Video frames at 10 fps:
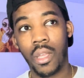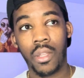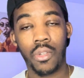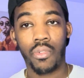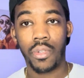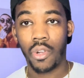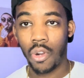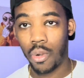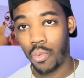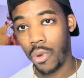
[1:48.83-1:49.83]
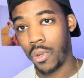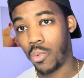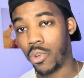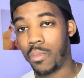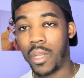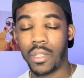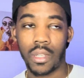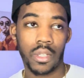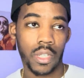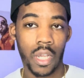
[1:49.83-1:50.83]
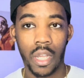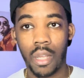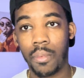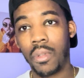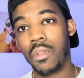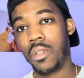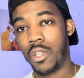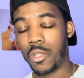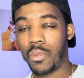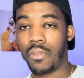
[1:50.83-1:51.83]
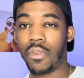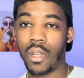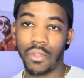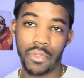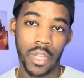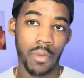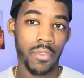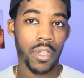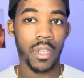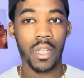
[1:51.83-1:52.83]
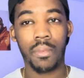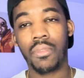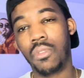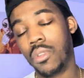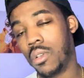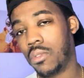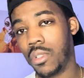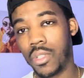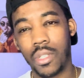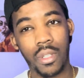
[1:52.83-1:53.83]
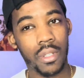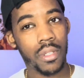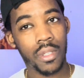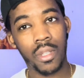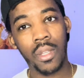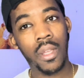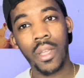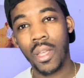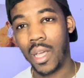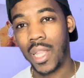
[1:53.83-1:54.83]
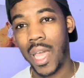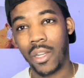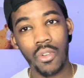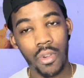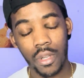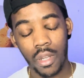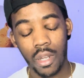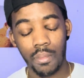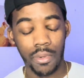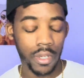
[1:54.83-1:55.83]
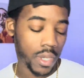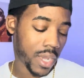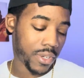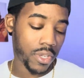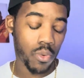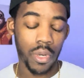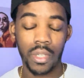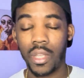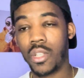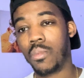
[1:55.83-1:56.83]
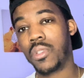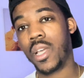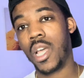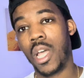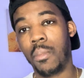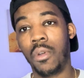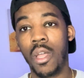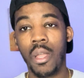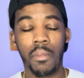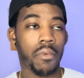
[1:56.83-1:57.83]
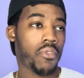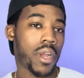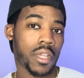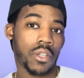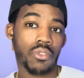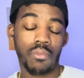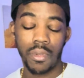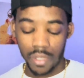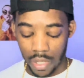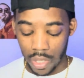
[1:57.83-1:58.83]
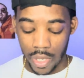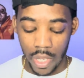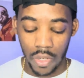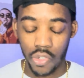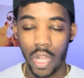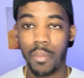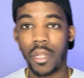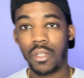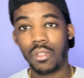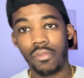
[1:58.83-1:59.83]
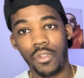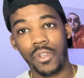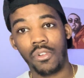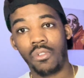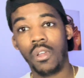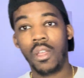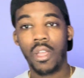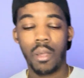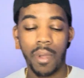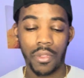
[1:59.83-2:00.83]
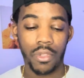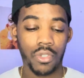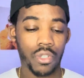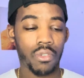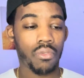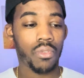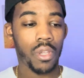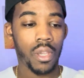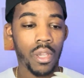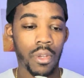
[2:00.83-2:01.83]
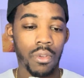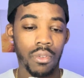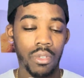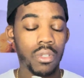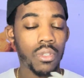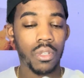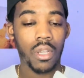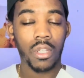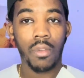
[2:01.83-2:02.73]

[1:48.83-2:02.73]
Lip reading: doing yard work, working my second job, husband, father type vibes. It's just a lot going on. But I did want to take some time before I get too busy today to try to make this video about this shoe and just give